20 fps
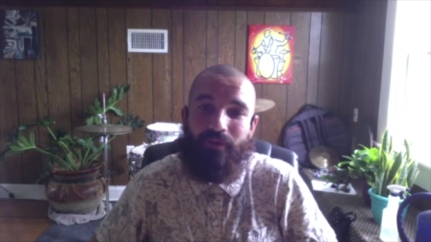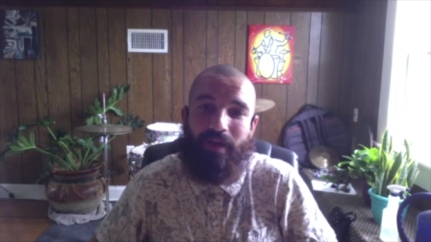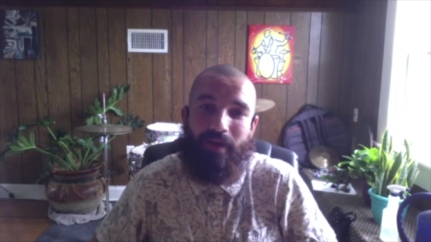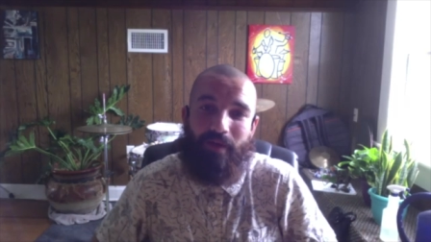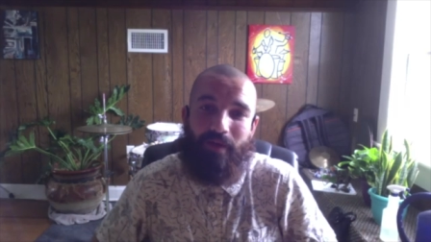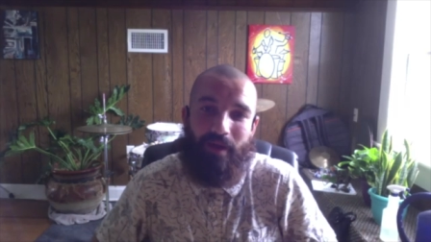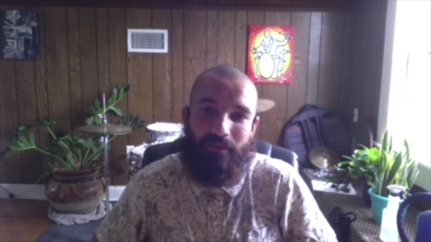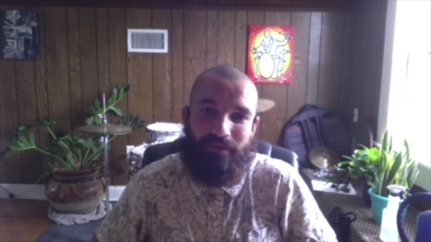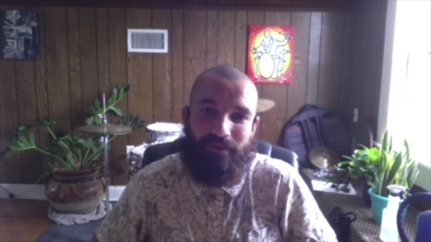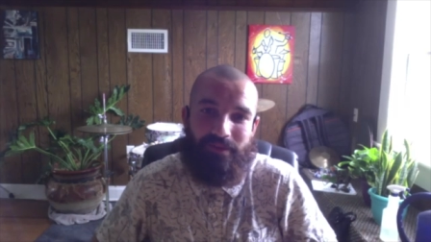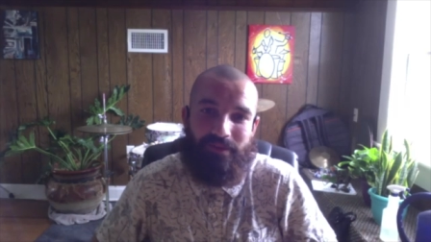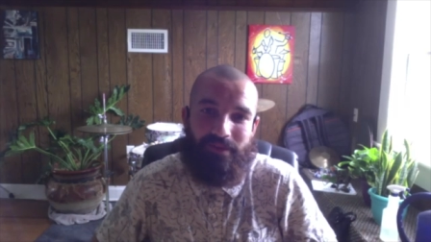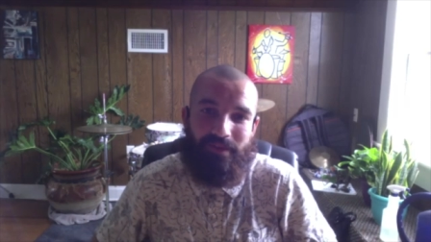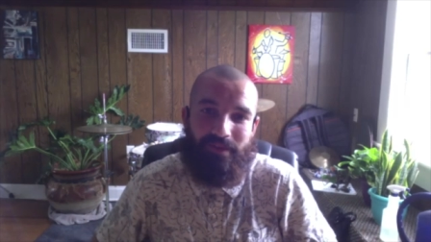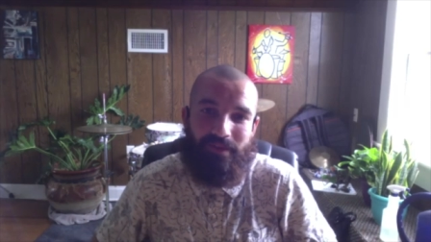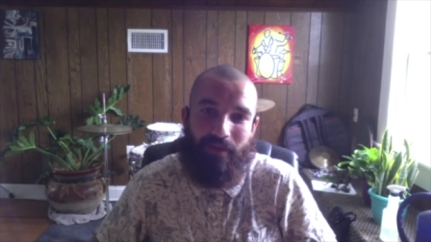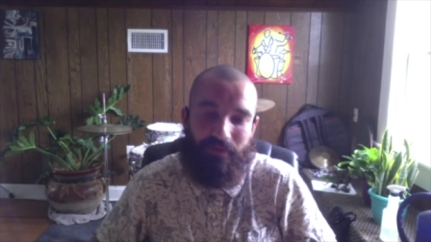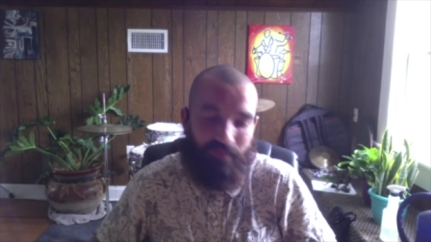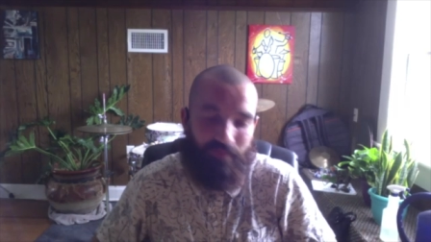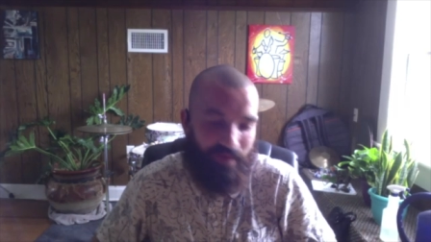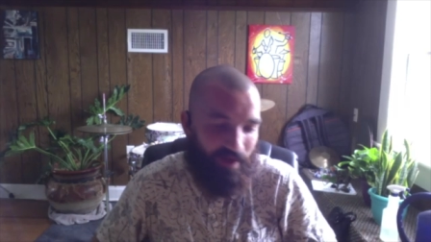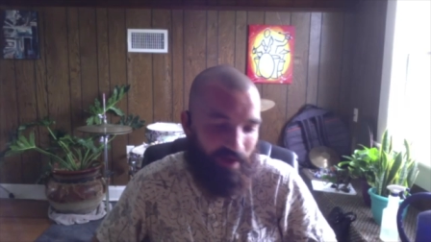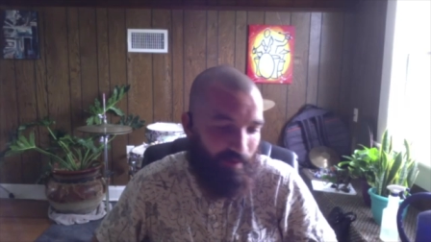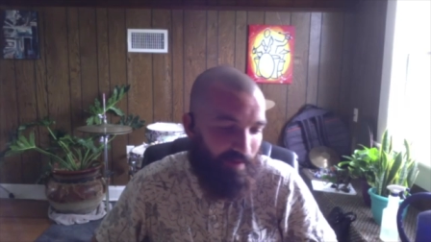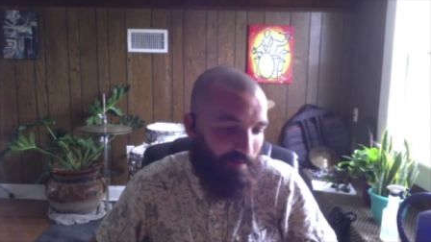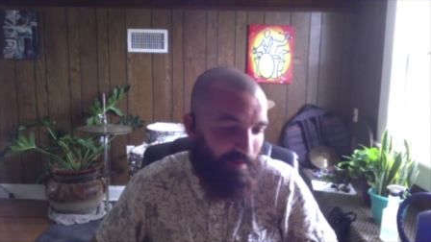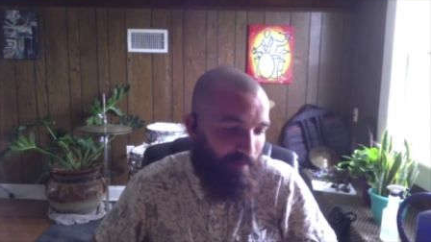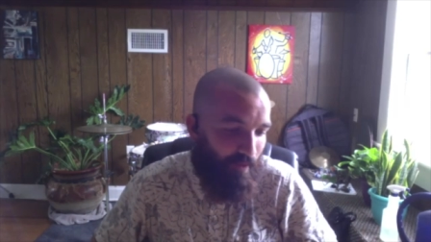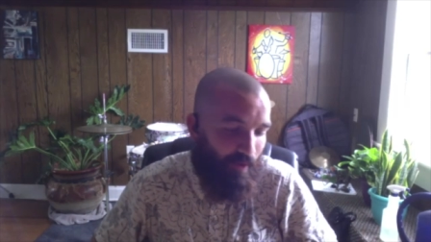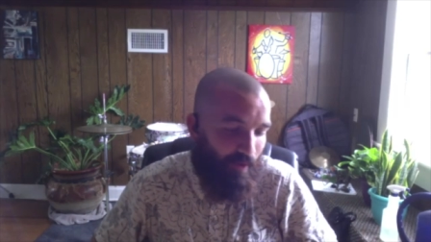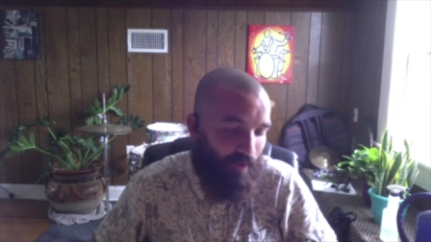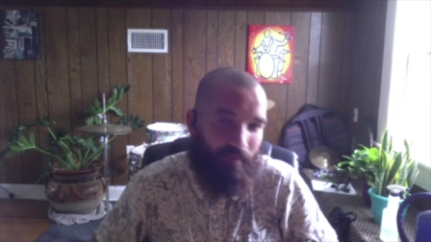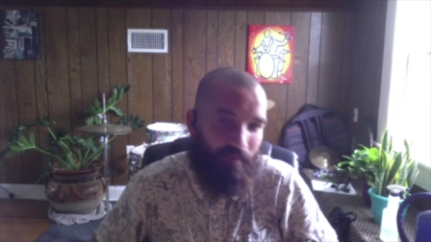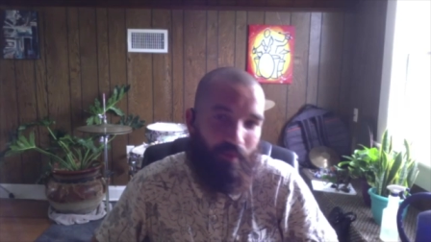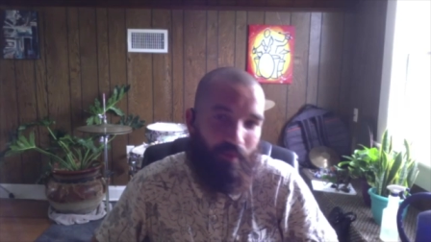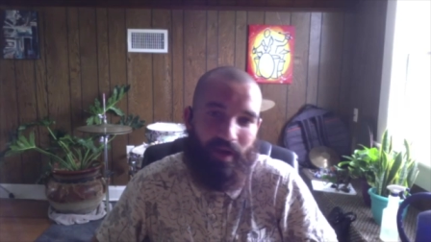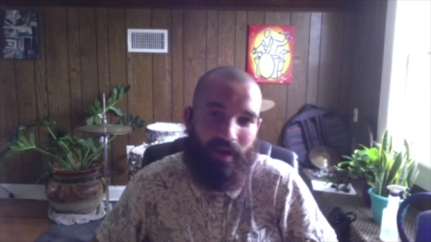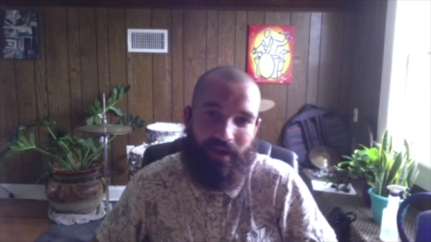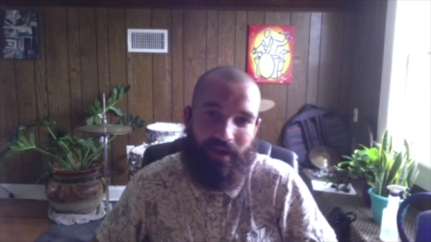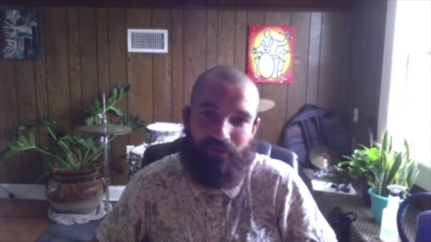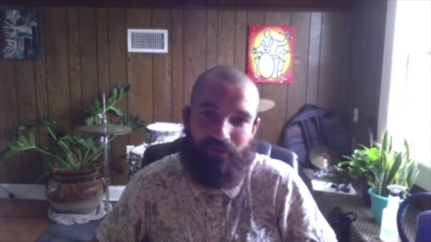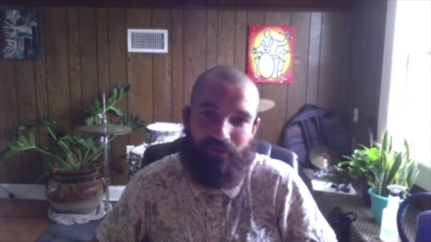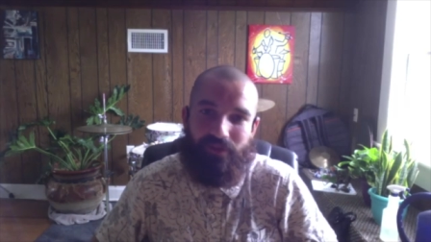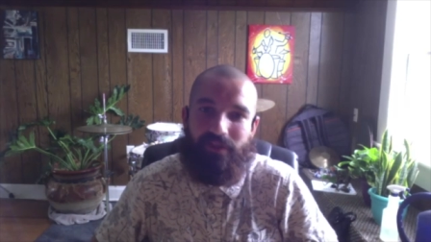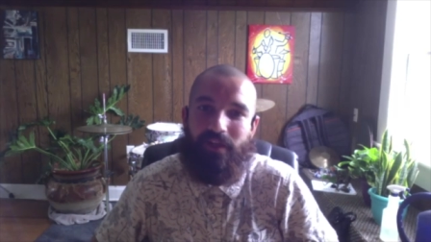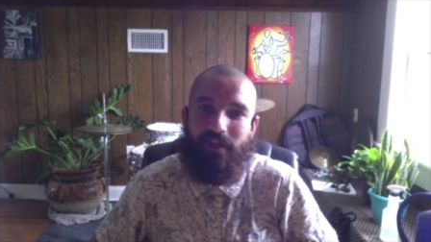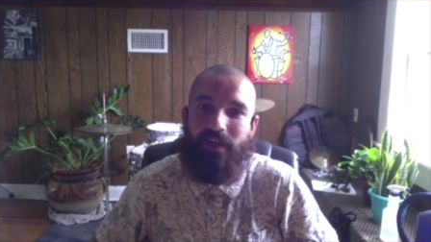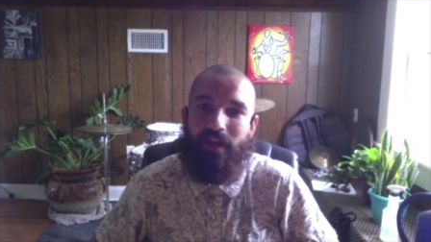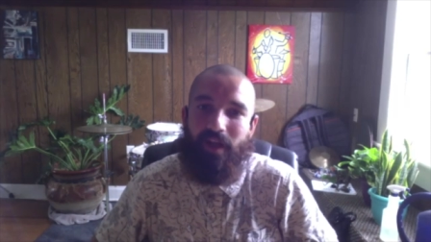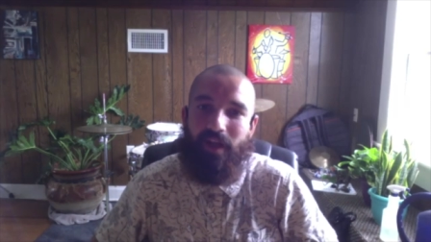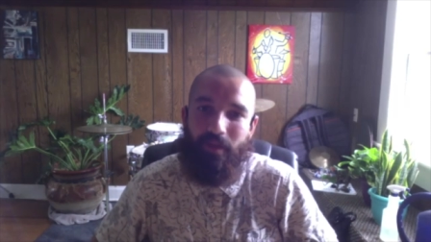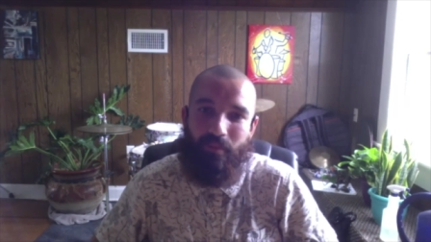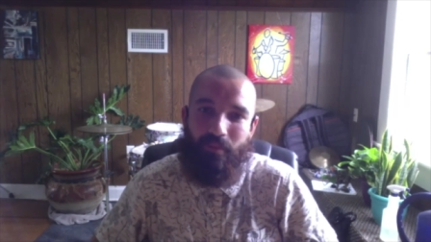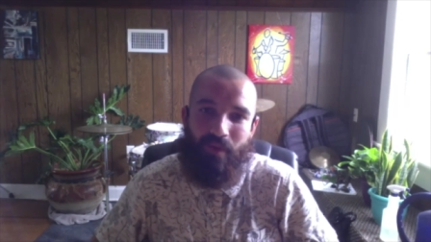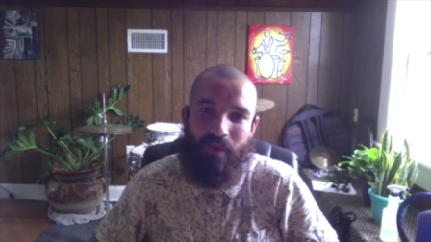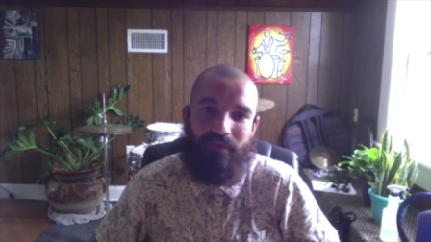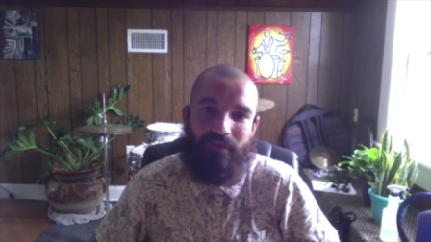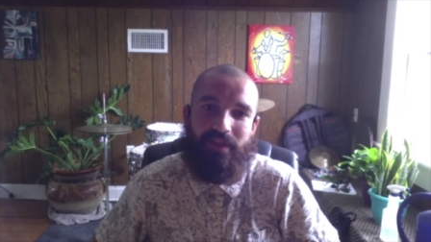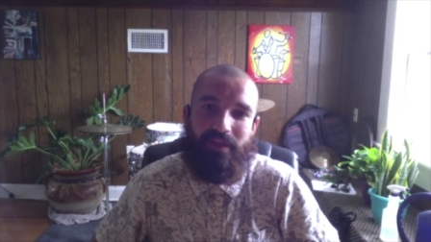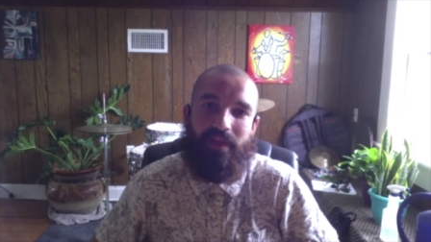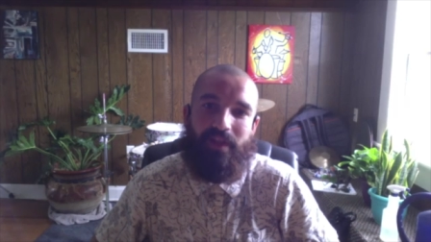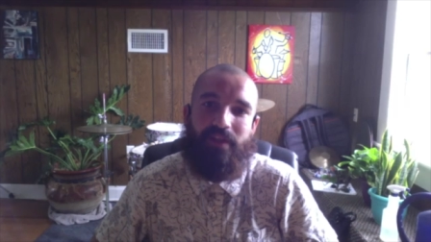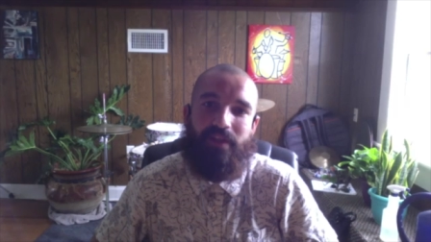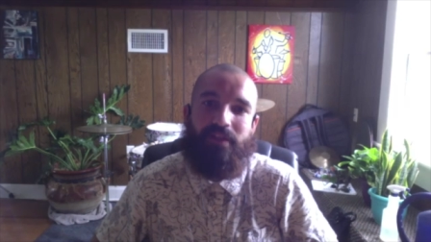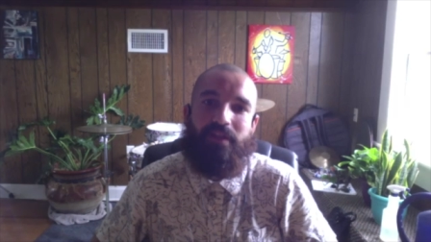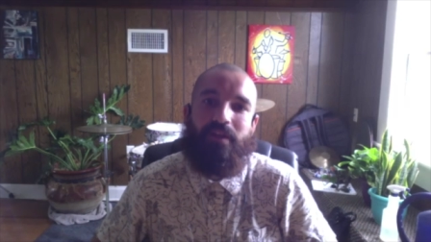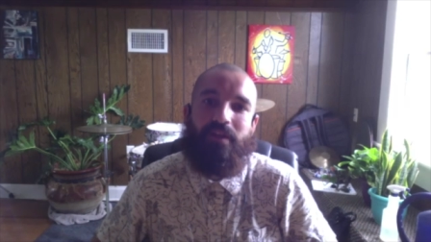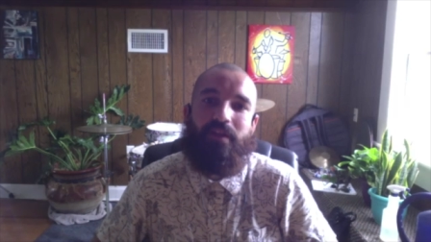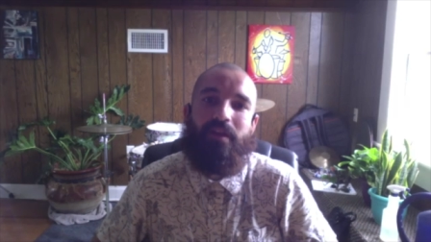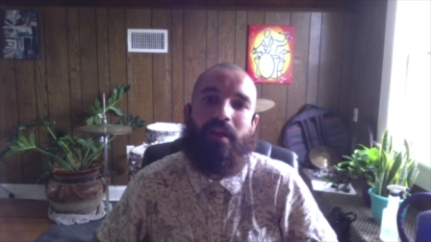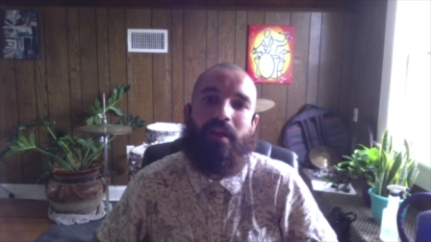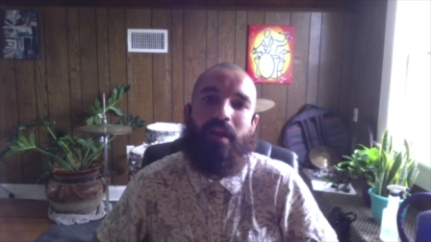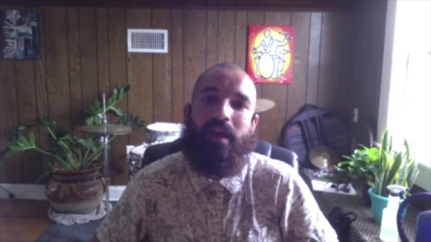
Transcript: I, I, was I was becoming more and more interested in improvisation,